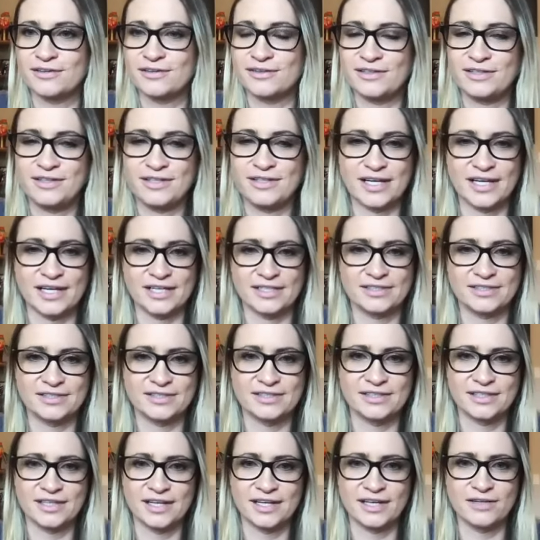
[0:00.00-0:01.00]

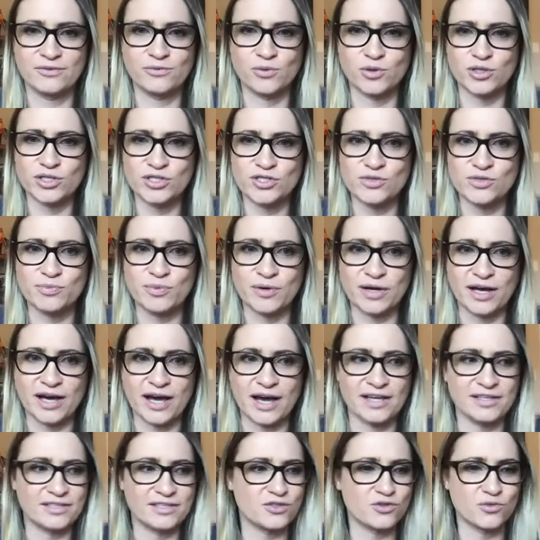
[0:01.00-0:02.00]
Yes, it was,
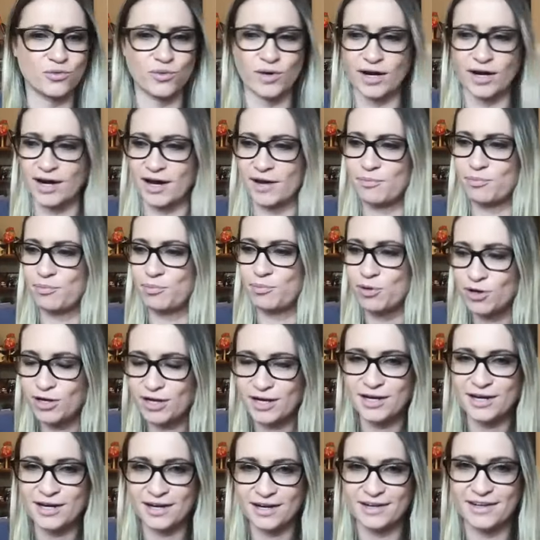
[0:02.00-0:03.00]
I swear I put
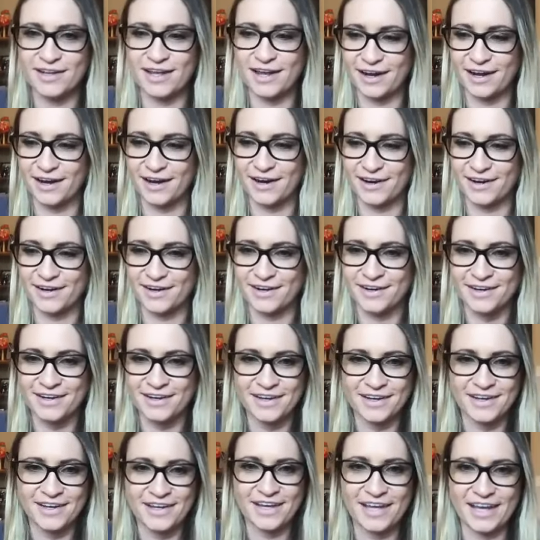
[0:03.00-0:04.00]
it there
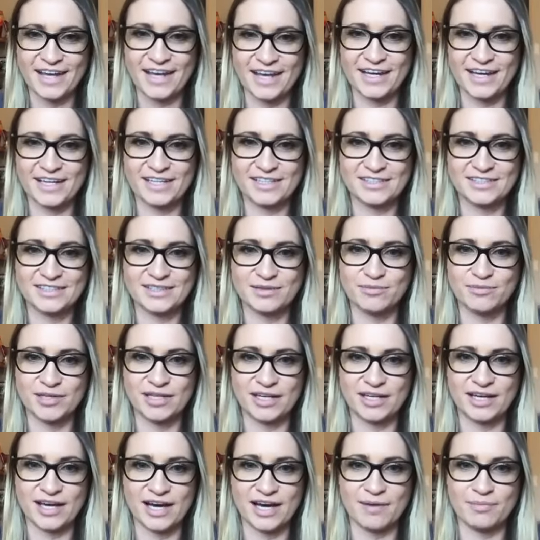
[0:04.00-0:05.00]
and
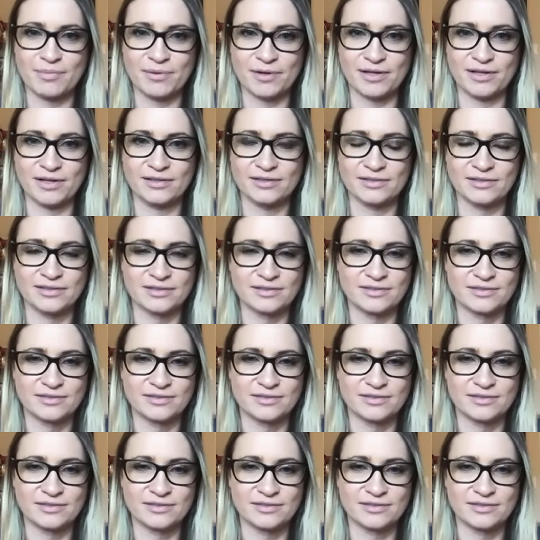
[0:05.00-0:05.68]
something happened.